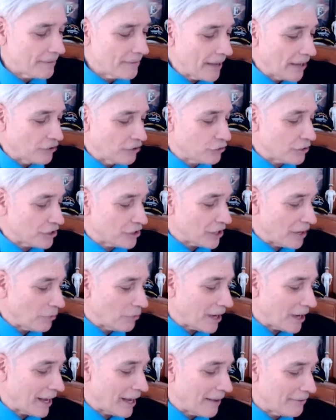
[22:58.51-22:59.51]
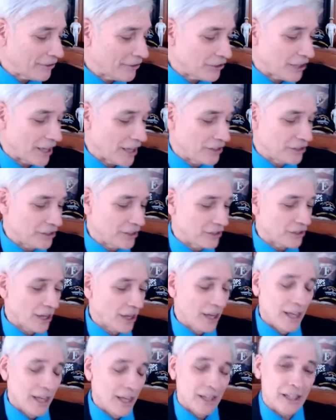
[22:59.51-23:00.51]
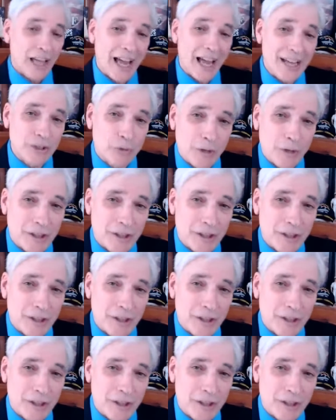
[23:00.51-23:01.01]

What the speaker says: Now, Tricia, I want to emphasize this, ties with the